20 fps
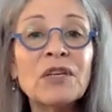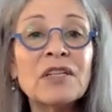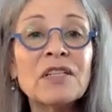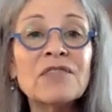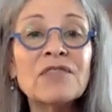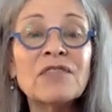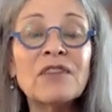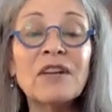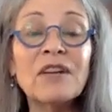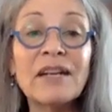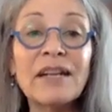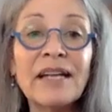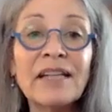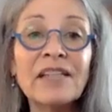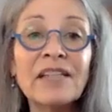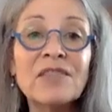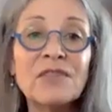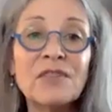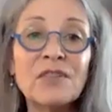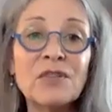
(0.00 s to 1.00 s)
us for our
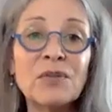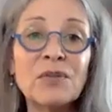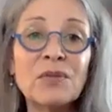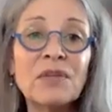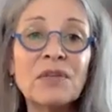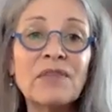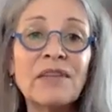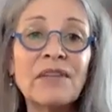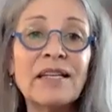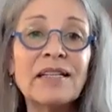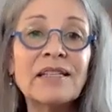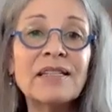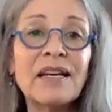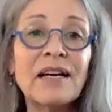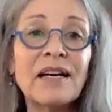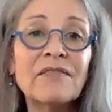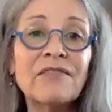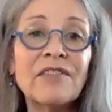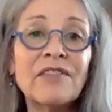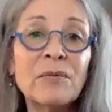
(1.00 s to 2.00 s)
next virtual event
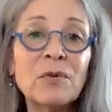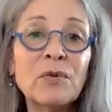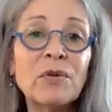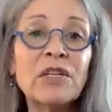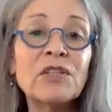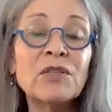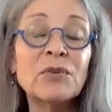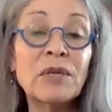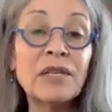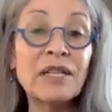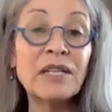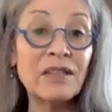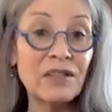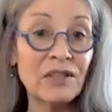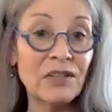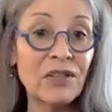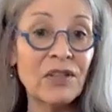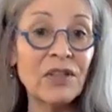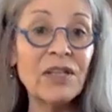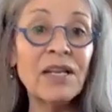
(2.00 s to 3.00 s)
on February
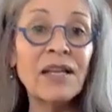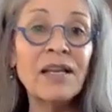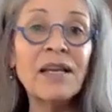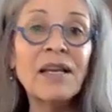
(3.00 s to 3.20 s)
23rd